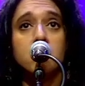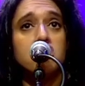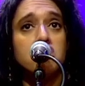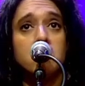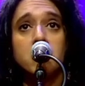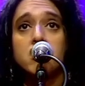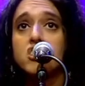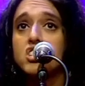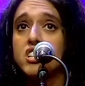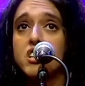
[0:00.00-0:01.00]
jerk
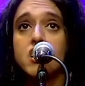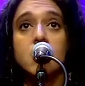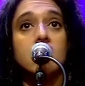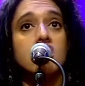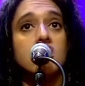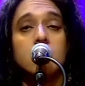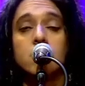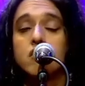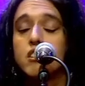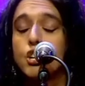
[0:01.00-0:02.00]

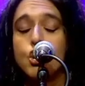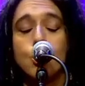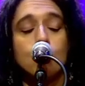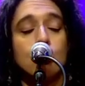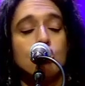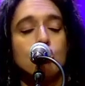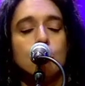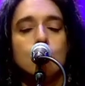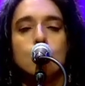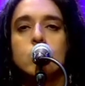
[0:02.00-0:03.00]
chicken
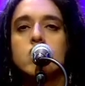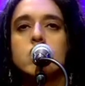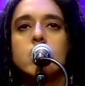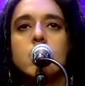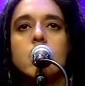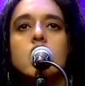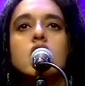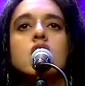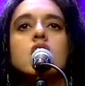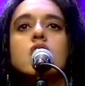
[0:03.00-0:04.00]
to save